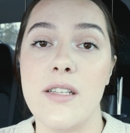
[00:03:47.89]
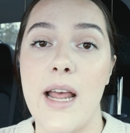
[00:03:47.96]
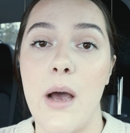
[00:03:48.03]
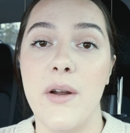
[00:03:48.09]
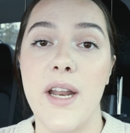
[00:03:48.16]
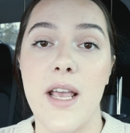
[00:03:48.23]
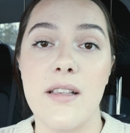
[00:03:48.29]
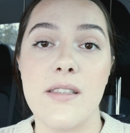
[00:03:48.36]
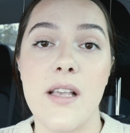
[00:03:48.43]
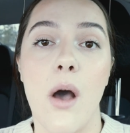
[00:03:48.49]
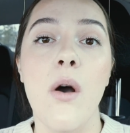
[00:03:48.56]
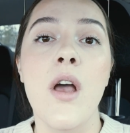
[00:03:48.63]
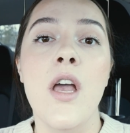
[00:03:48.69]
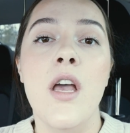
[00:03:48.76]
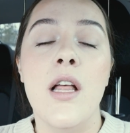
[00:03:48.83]
nowadays.
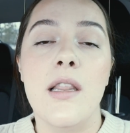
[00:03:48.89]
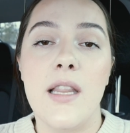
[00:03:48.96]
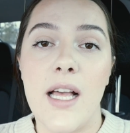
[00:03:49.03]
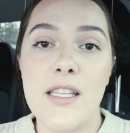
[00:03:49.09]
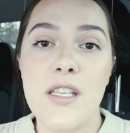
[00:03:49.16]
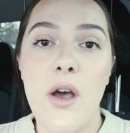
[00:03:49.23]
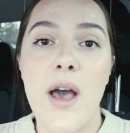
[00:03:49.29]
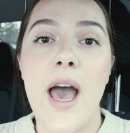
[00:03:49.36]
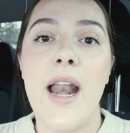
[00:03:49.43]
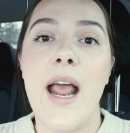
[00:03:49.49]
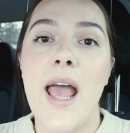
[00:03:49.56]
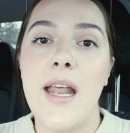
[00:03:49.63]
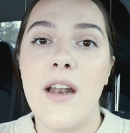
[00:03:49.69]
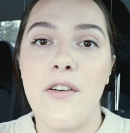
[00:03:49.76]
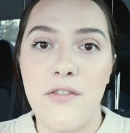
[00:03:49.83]
So let's go ahead
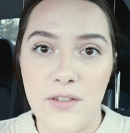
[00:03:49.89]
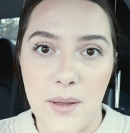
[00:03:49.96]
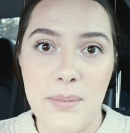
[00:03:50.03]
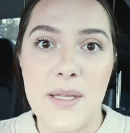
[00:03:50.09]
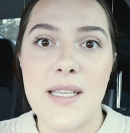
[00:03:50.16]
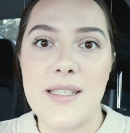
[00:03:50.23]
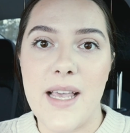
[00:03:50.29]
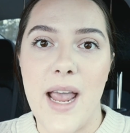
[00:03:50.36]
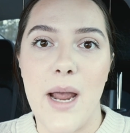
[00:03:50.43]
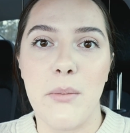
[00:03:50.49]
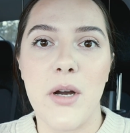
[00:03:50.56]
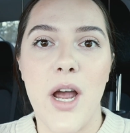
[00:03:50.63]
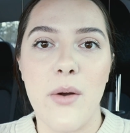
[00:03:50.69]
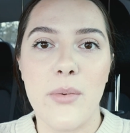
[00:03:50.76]
and flip this camera